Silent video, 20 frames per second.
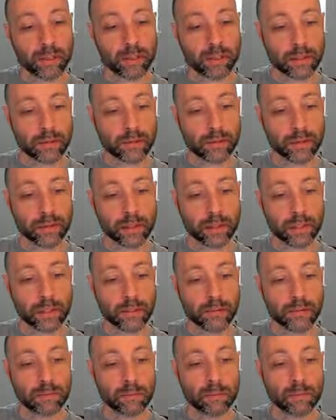it's
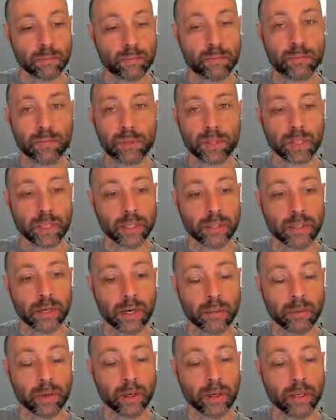really pretty
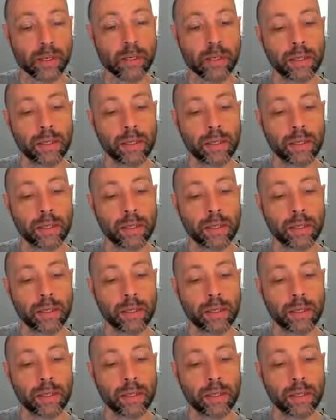atomic.